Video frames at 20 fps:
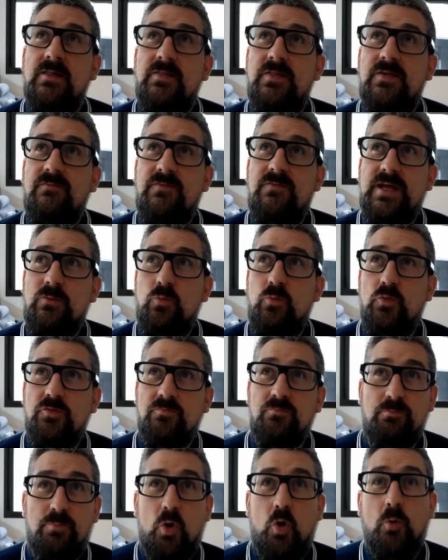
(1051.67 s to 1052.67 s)
the Fed
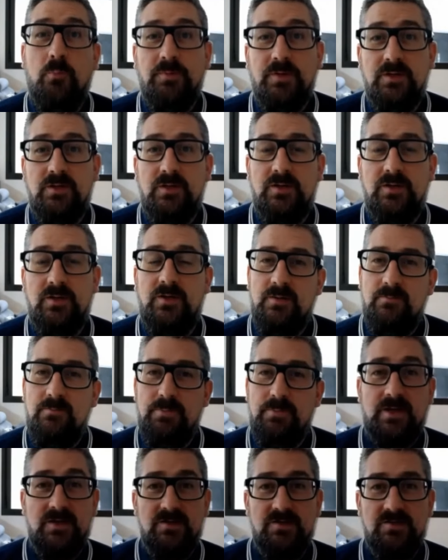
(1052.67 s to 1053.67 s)
wasn't popular
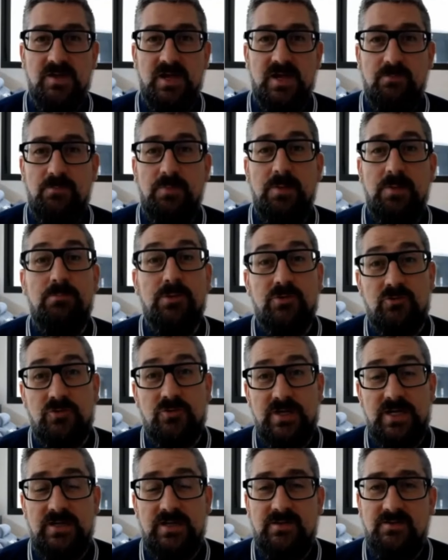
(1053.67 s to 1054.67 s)
because it had been
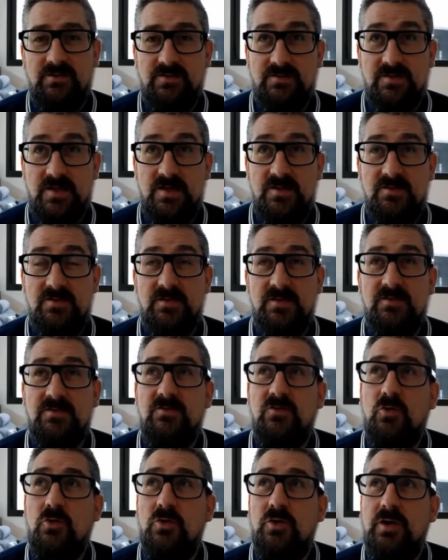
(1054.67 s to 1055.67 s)
portrayed as
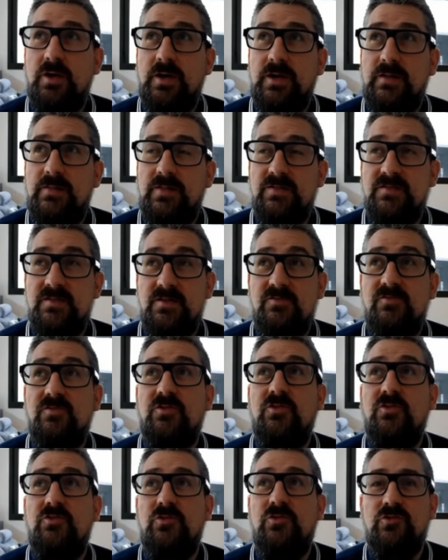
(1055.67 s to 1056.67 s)
this
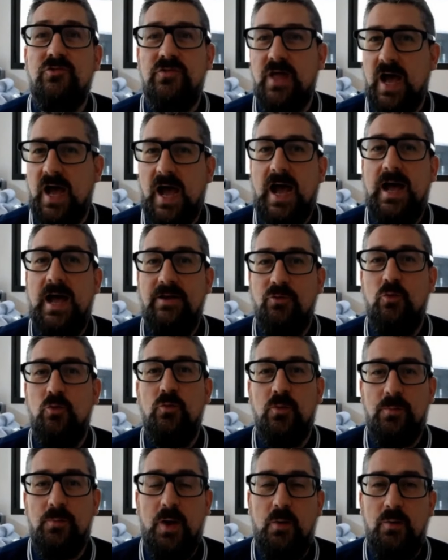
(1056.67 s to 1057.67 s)
institution that had all the
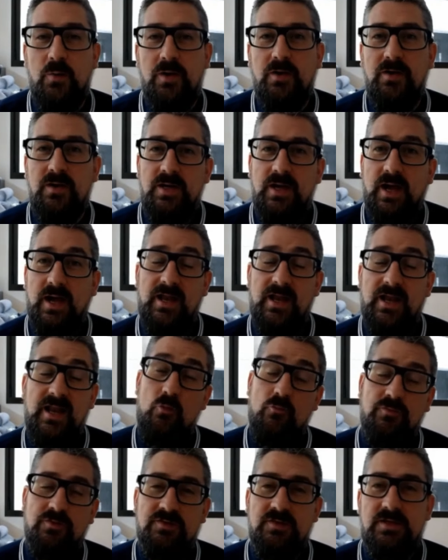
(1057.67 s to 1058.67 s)
power, and
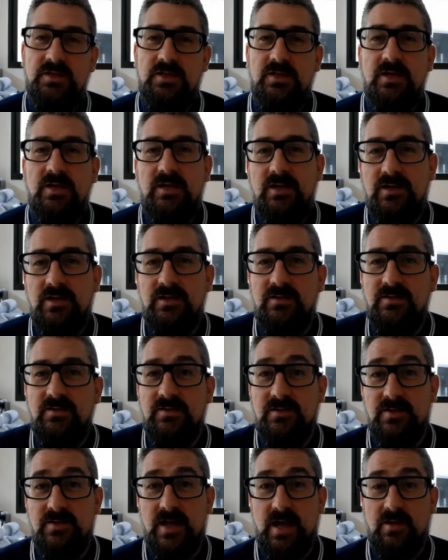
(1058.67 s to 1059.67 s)
obviously it
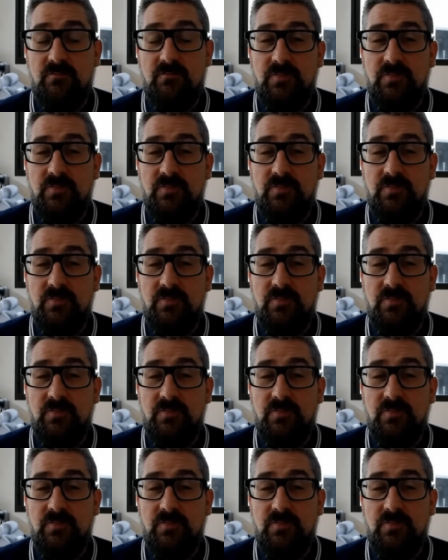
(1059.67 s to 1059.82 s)
didn't have